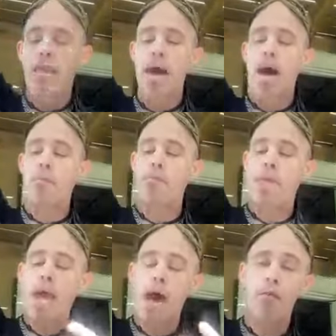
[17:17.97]
that
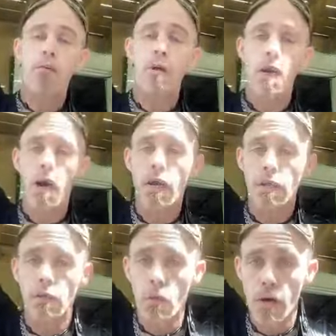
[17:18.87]
after a knock
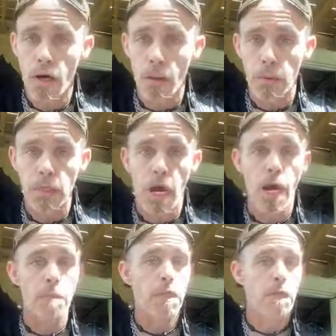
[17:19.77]
on the door a couple
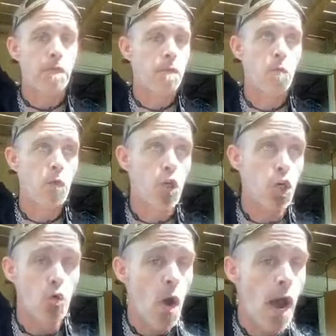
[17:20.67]
times, if
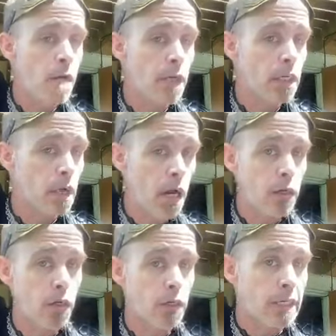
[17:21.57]
you haven't
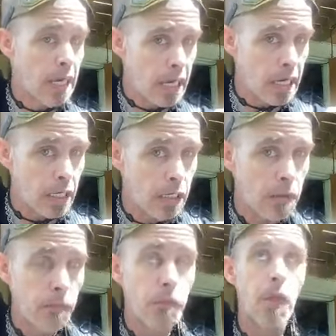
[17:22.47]
done your deed,
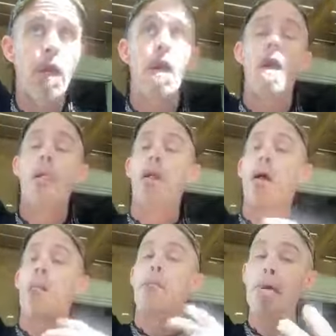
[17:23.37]

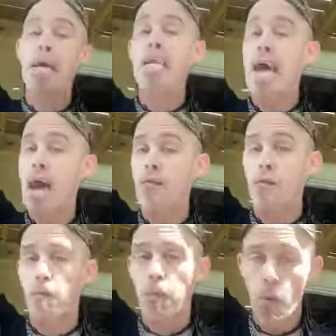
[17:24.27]
men have
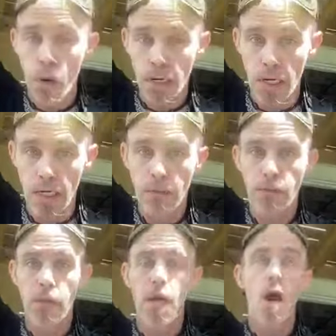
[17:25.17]
reported
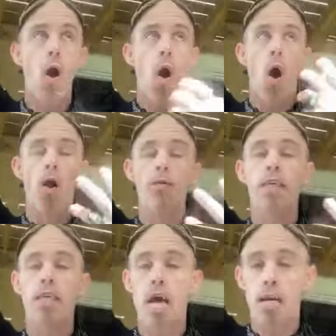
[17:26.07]
all of
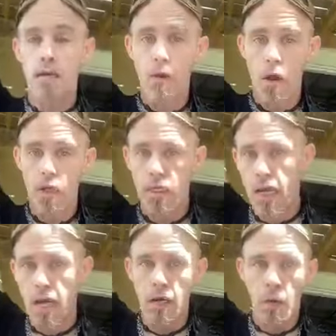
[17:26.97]
a sudden,
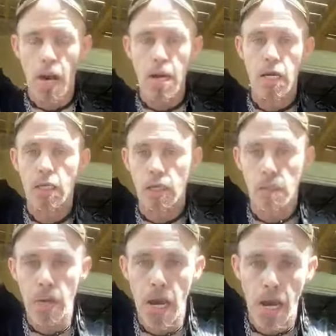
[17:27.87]
standing right next to
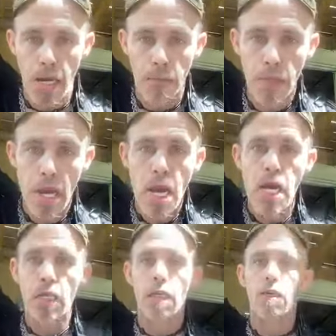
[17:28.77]
the bed
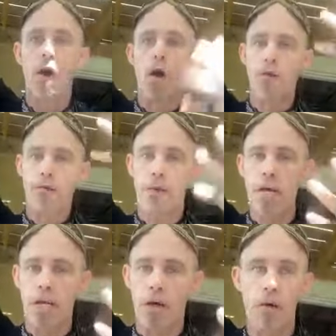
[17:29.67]
is a dark
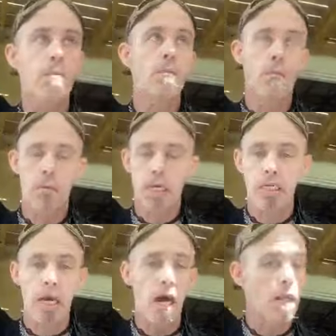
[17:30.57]
figure. They
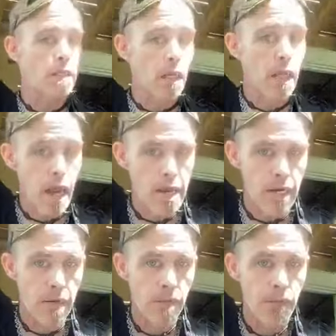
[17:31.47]
can tell it's a
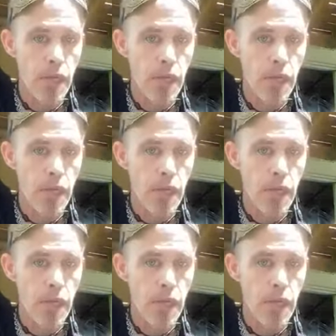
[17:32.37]
lady.